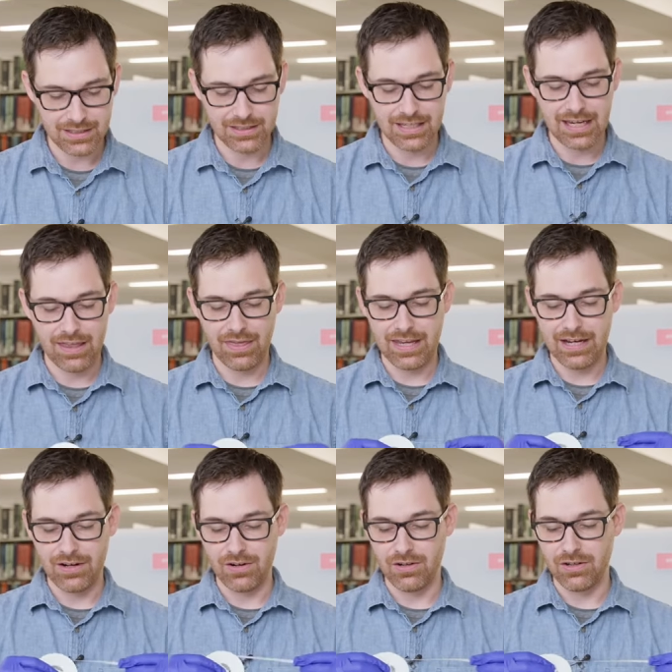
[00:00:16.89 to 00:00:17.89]
is that they
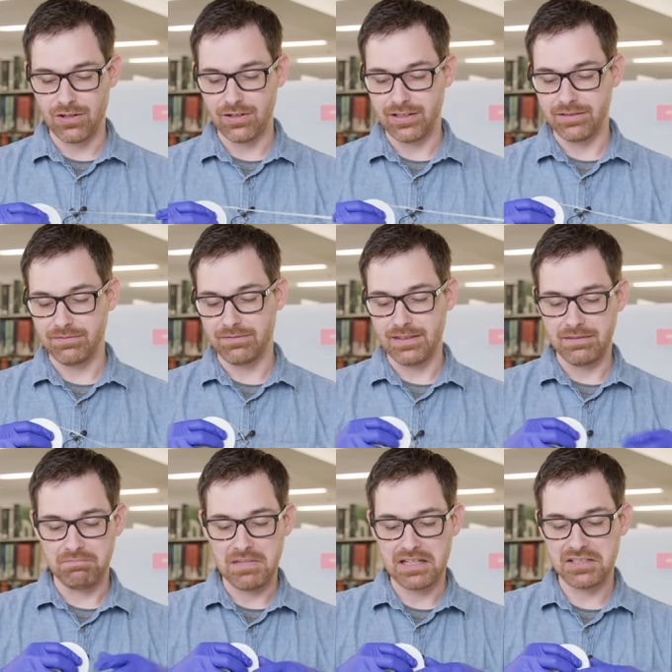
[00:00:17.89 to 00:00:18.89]
are
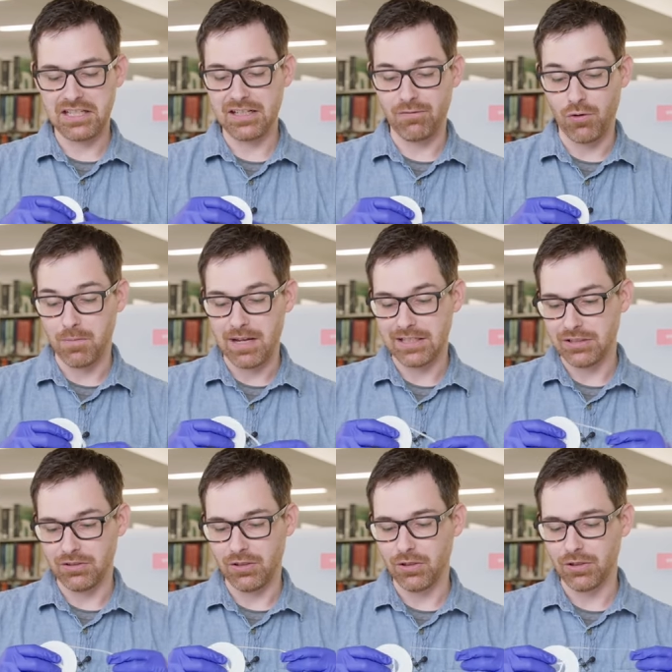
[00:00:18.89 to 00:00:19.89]
extinct formats that
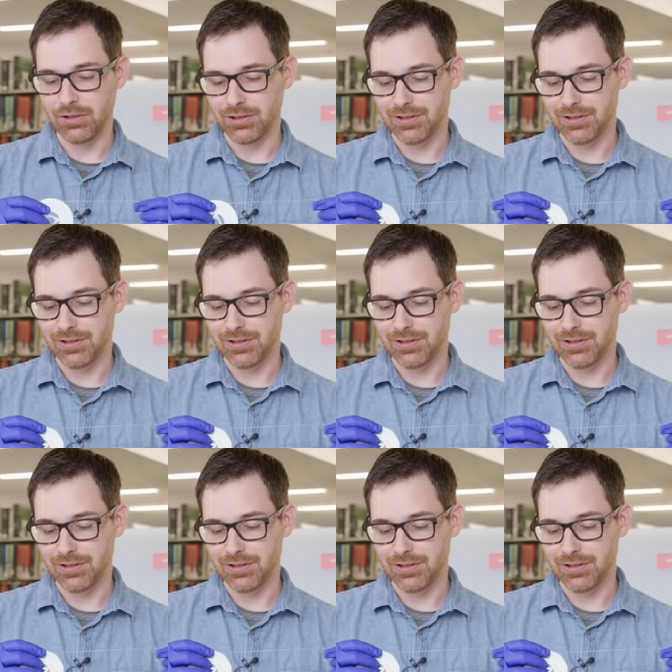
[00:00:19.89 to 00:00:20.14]
no longer